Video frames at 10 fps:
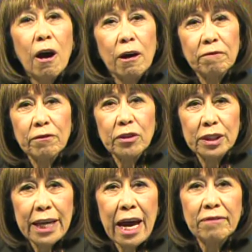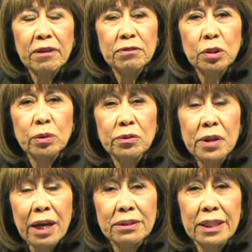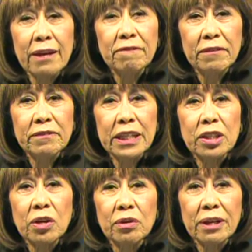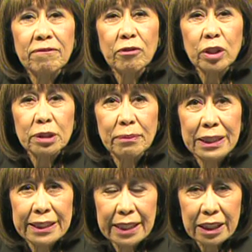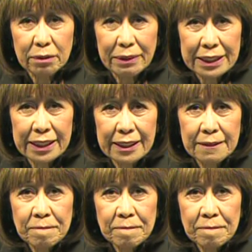on first half of 2015 code enforcement assessments.